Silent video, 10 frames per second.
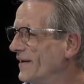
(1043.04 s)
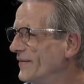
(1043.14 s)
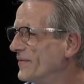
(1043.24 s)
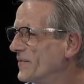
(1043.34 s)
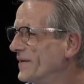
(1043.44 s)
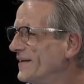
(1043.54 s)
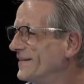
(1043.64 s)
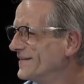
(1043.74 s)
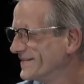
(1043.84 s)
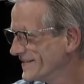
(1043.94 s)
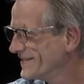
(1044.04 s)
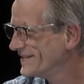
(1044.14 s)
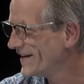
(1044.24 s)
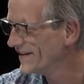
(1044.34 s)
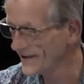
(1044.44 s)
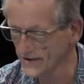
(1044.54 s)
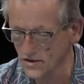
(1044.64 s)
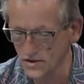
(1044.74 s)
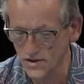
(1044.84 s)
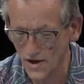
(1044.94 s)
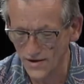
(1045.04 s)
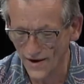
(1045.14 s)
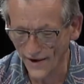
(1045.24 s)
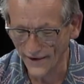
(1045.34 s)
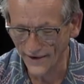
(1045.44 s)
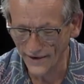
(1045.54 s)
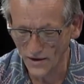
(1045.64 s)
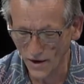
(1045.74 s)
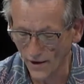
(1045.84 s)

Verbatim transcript: uh, really tired of those terms, uh, quite Yeah, yeah, uh, yeah. yeah.